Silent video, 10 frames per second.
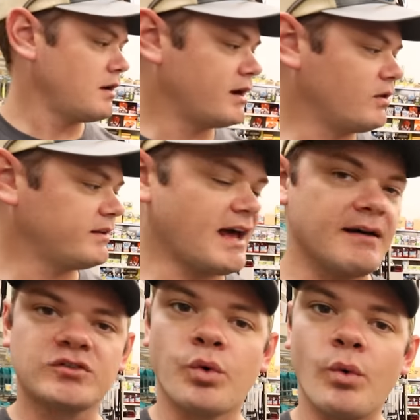It only
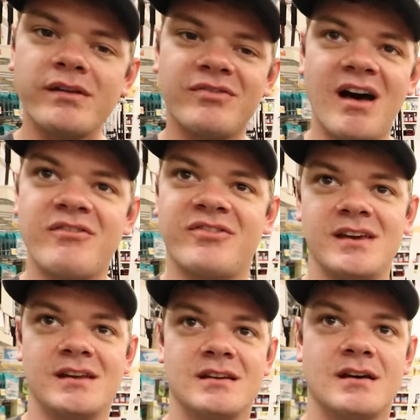dives 25
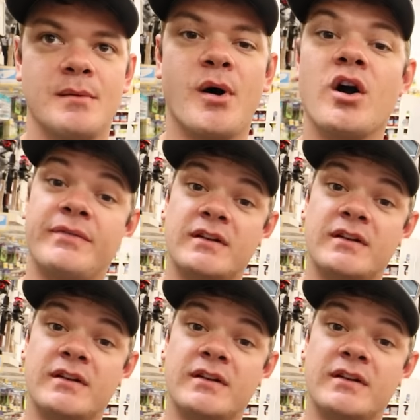feet. Perfect.